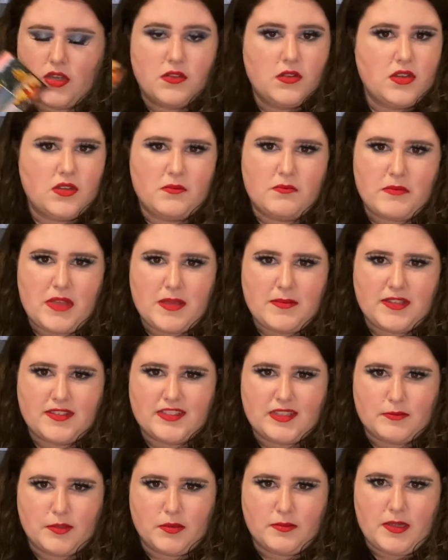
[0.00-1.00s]

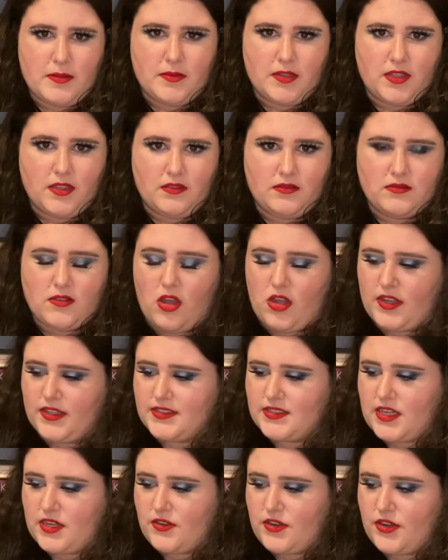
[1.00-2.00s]
maybe
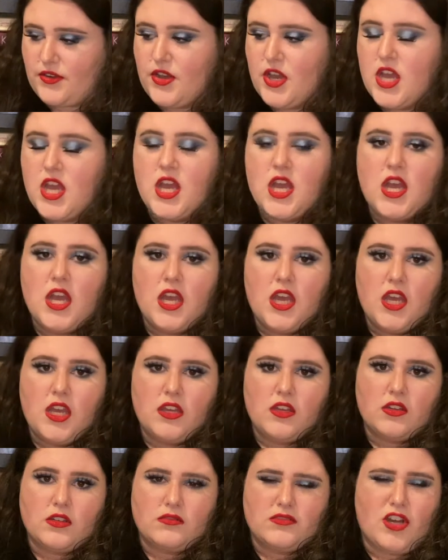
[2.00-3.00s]
August, I don't know.
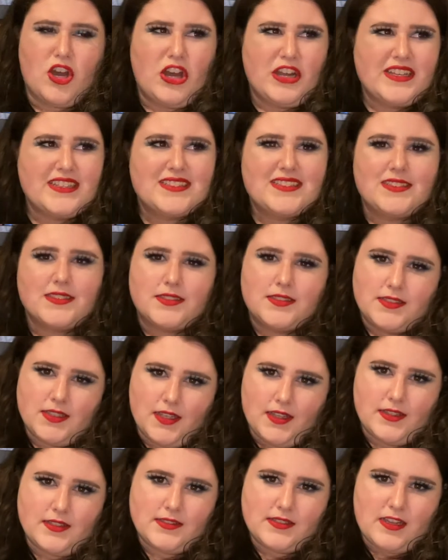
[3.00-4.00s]
August is
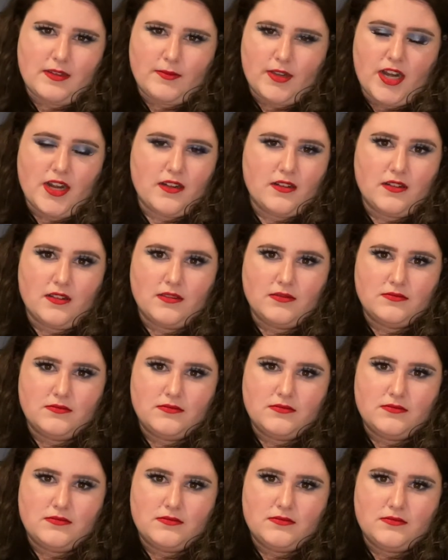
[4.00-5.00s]
still in the summer.
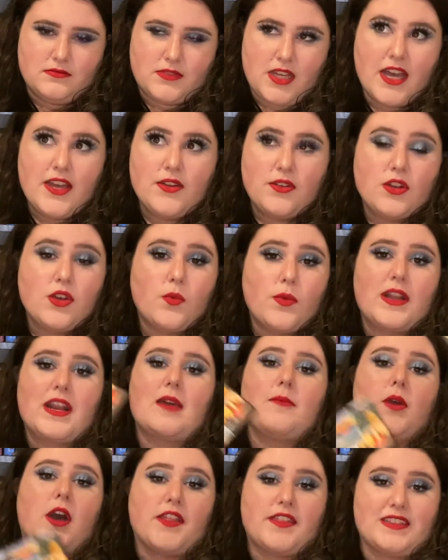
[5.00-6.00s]
I don't know when I
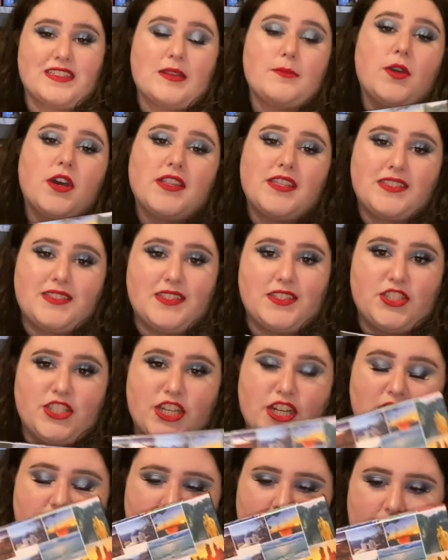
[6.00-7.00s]
bought this. I bought this
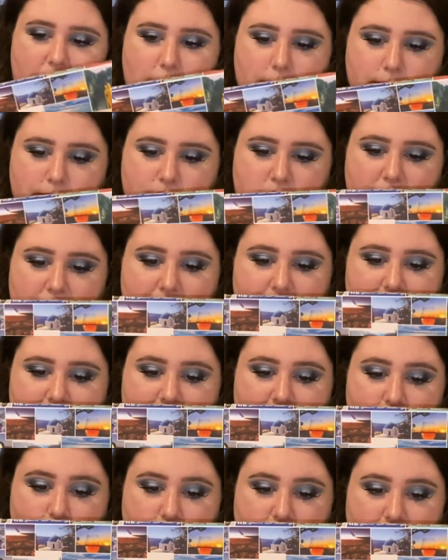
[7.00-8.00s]
year. And it's
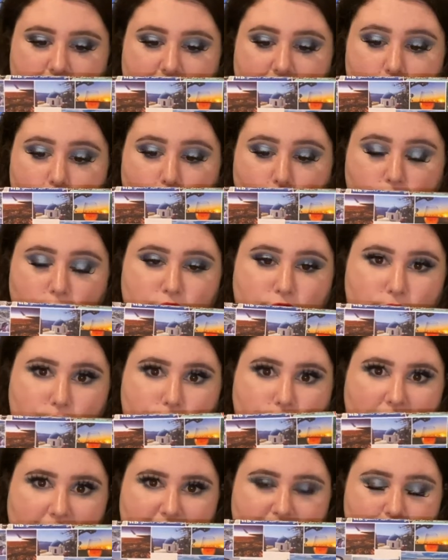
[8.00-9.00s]
the Urban Decay Born to
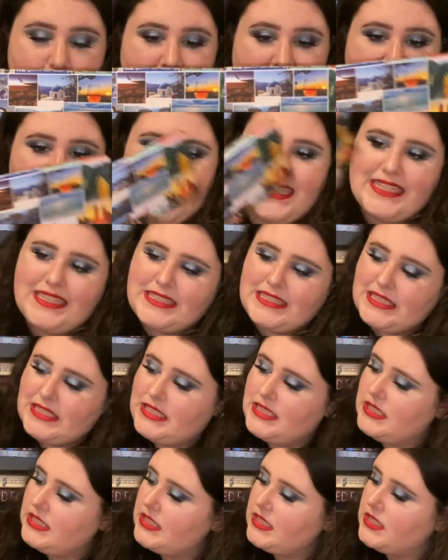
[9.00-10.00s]
Run palette.
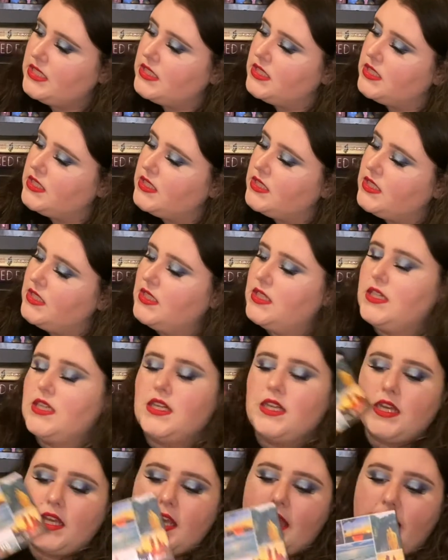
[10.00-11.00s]

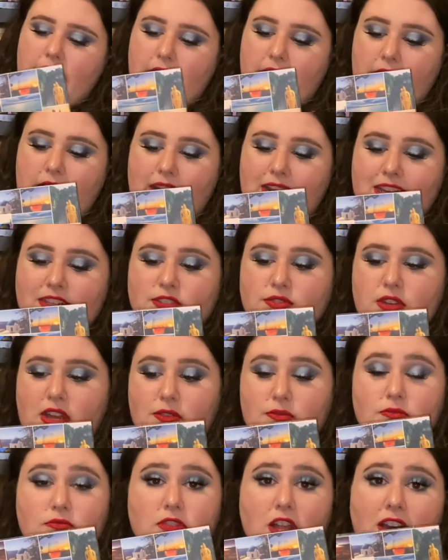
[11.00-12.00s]
And
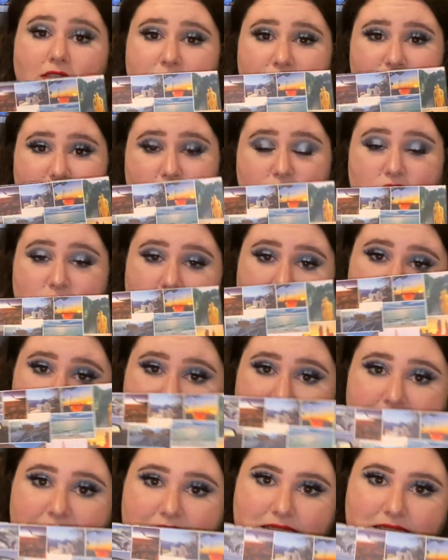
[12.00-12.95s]
first of all, I love the